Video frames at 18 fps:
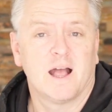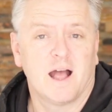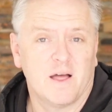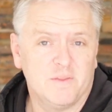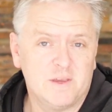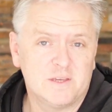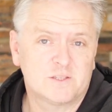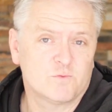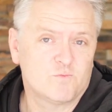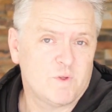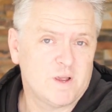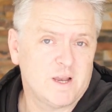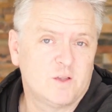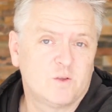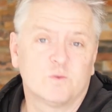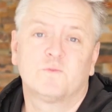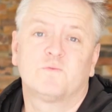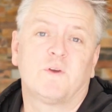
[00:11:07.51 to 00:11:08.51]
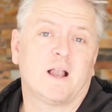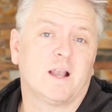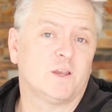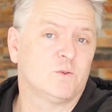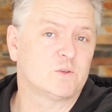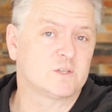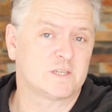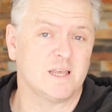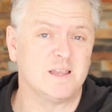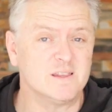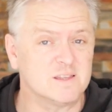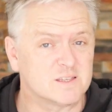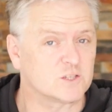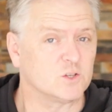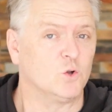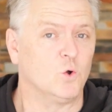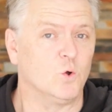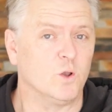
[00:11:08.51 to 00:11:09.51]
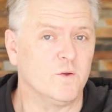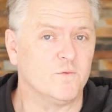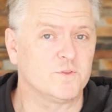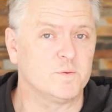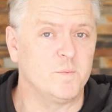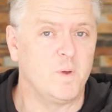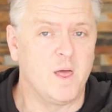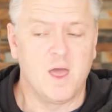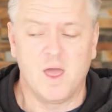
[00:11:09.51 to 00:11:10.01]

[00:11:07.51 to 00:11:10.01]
and these are really good value synths, all of them.